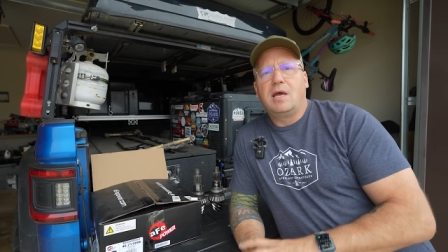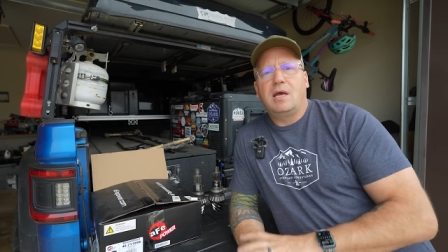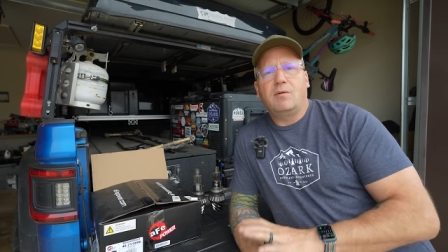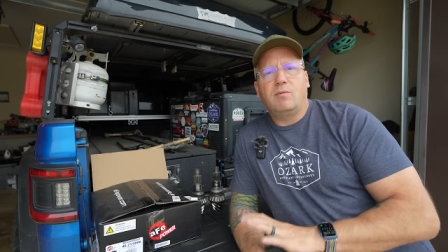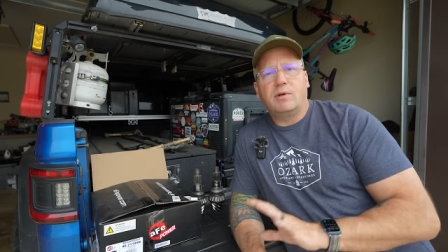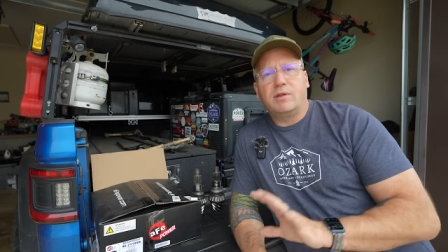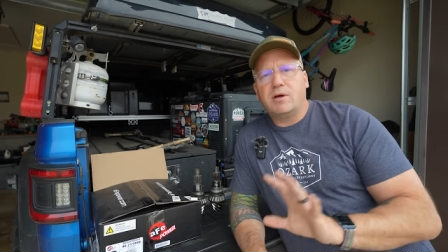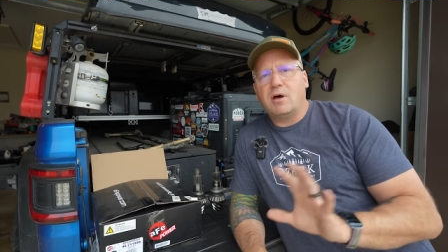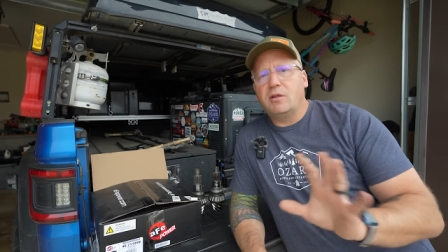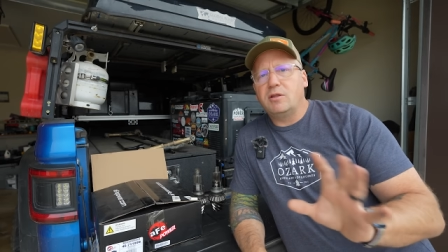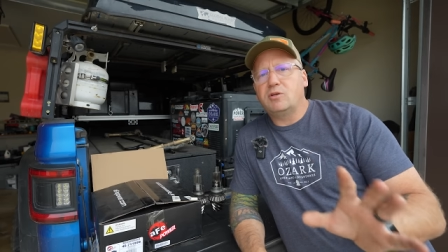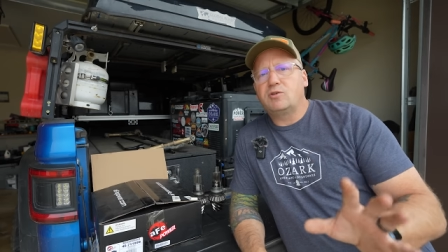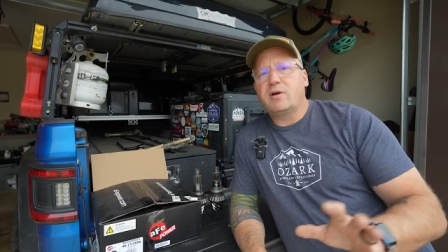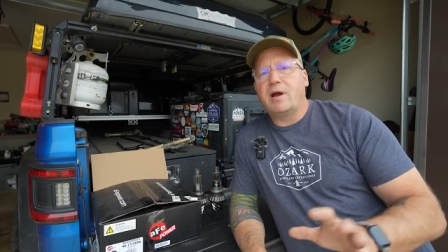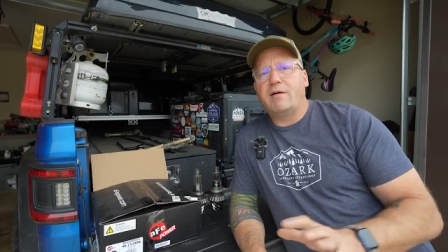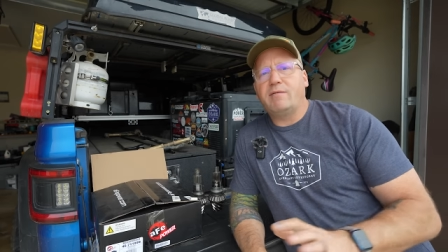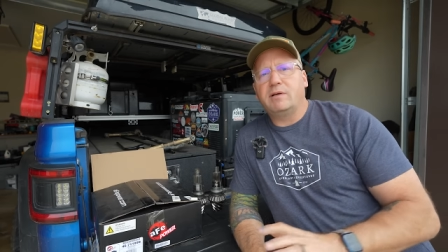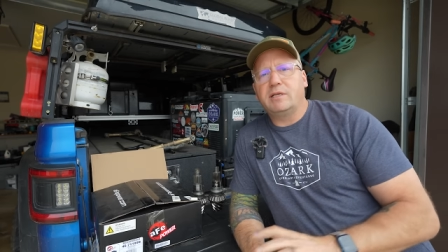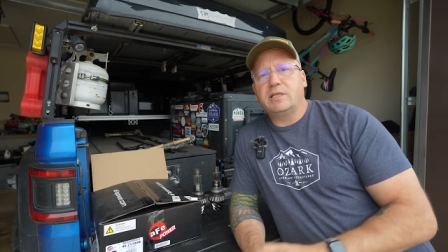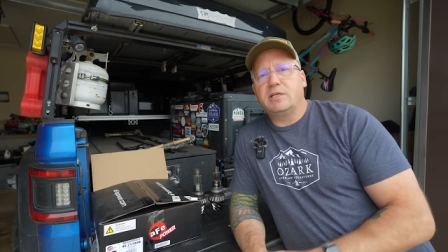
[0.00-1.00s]
with all the
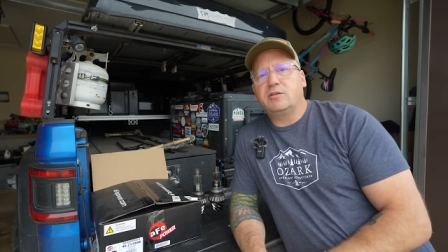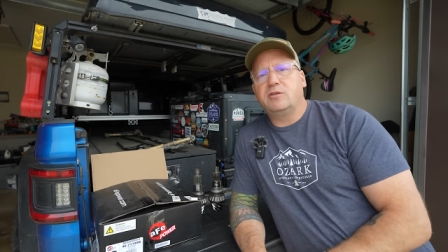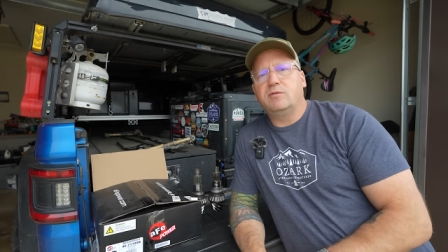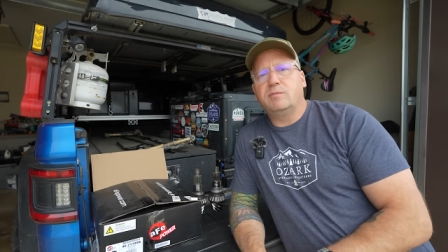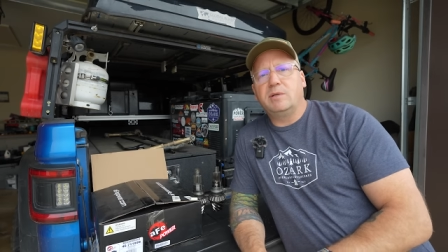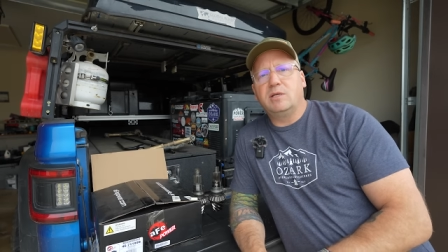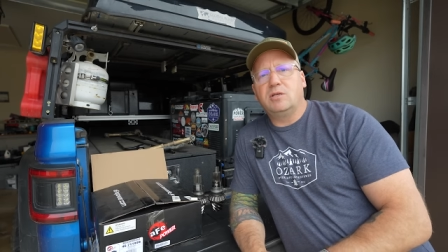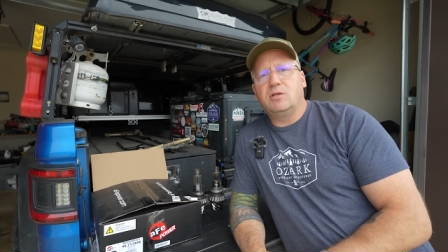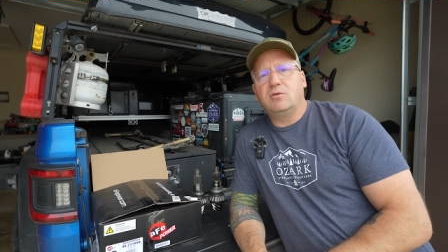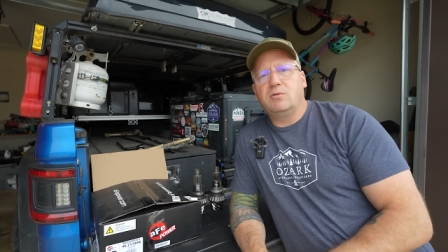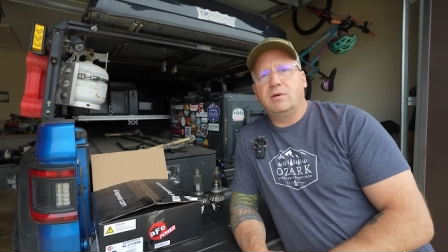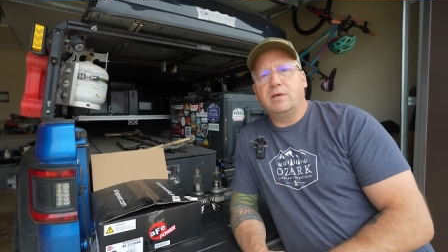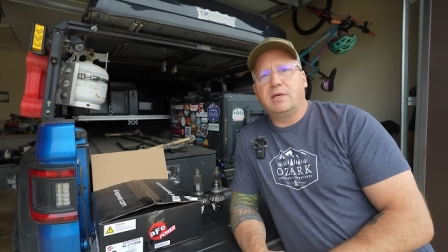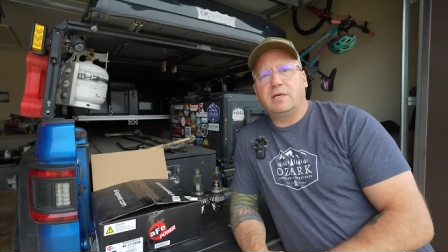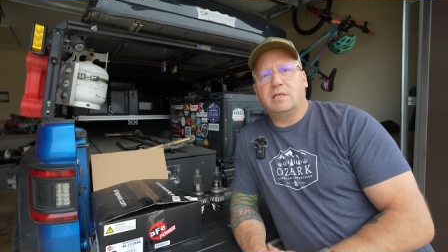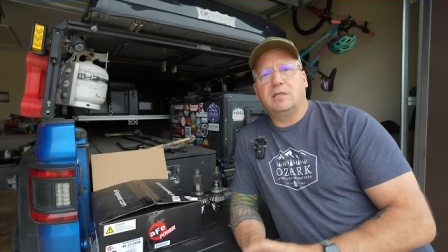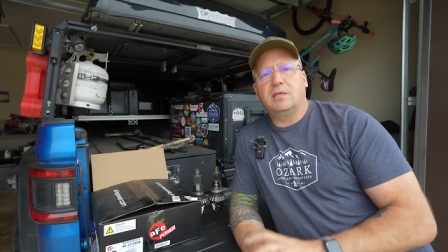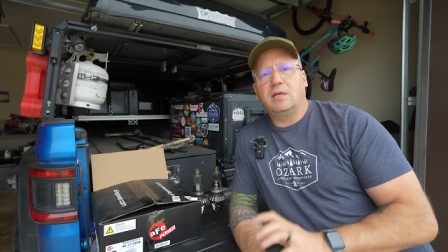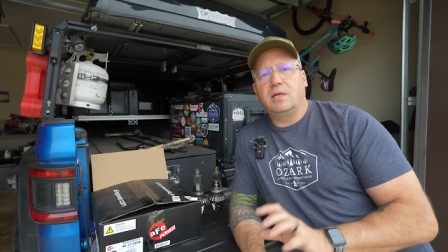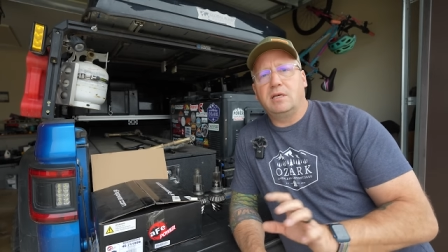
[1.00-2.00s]
traveling that you've been
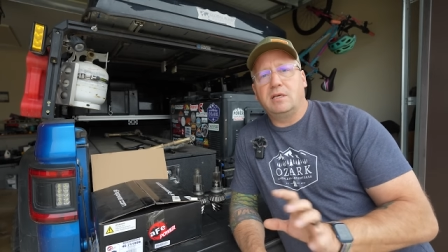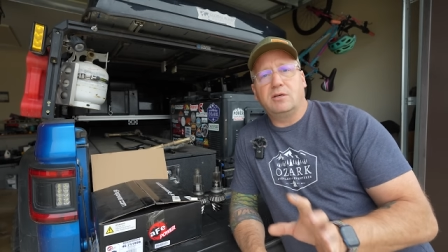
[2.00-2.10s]
doing and